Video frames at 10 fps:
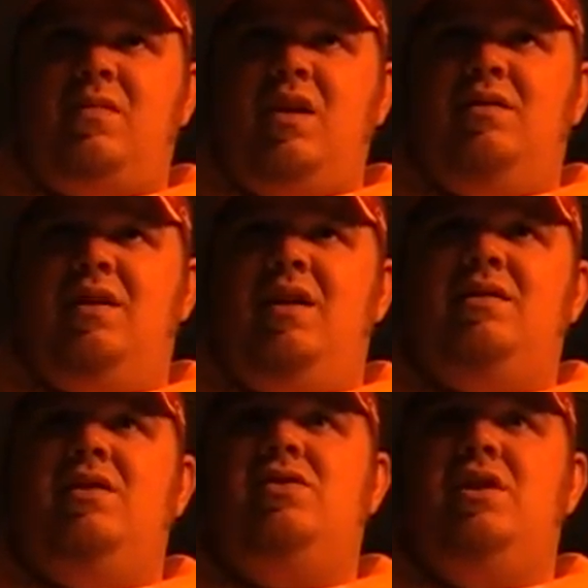Today's
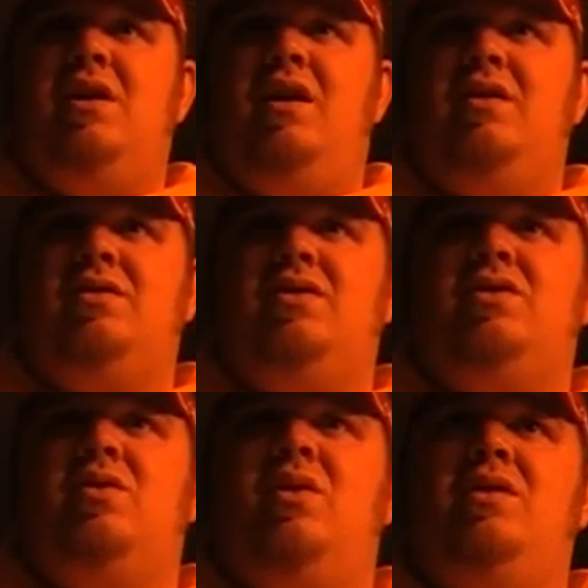energy costs are
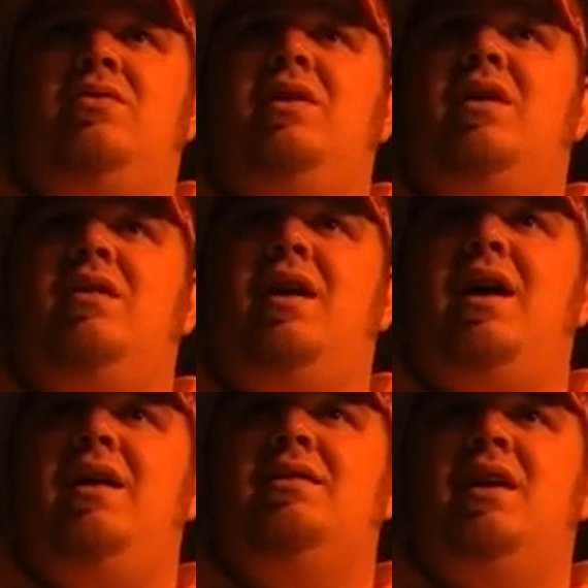soaring to record
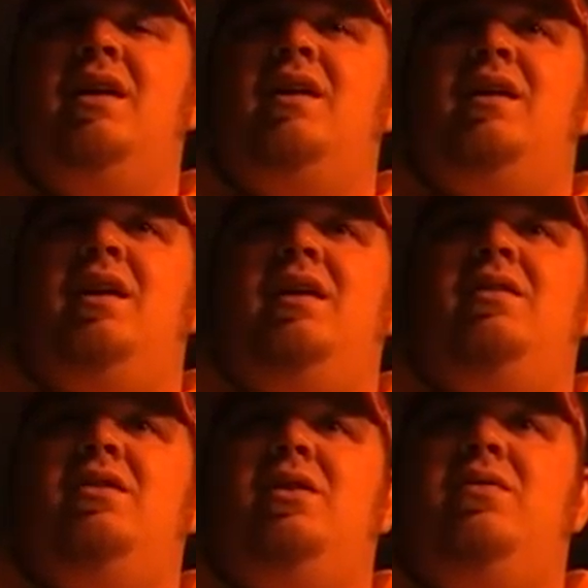highs, and in the near